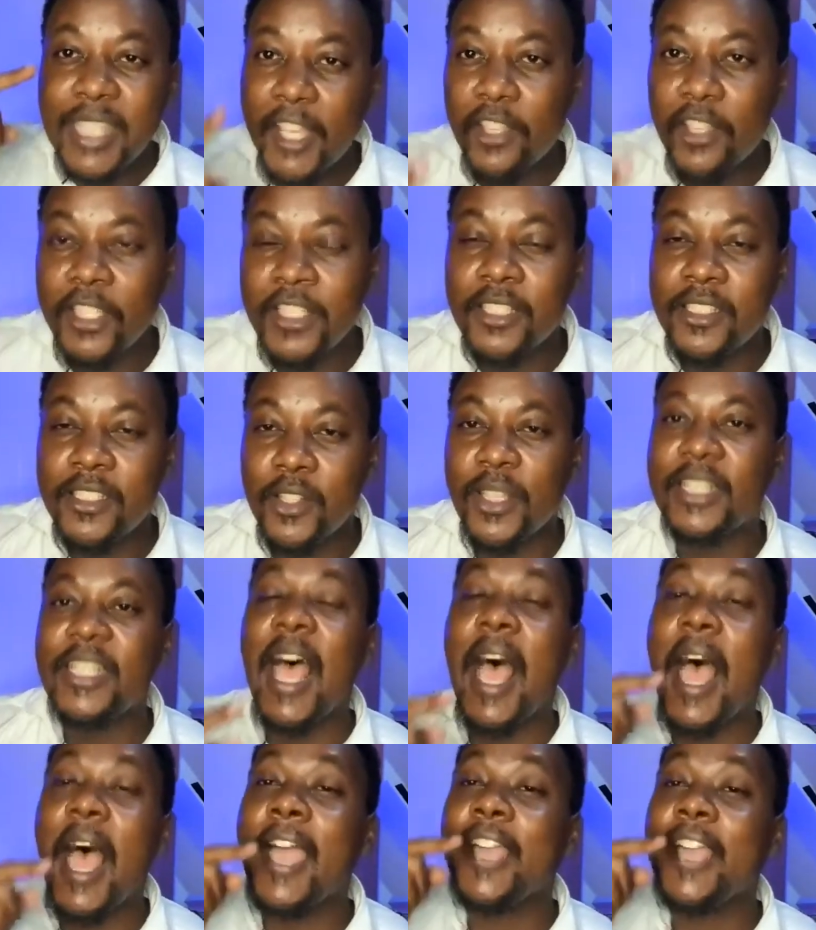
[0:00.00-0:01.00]
so that
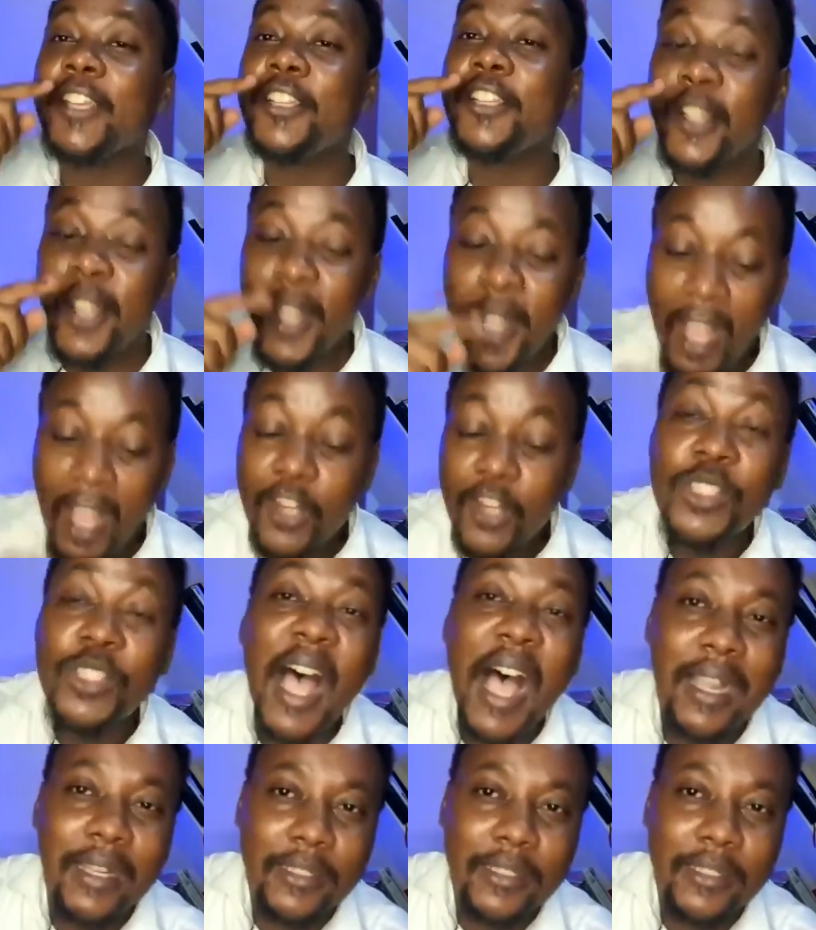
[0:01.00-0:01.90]
I cannot act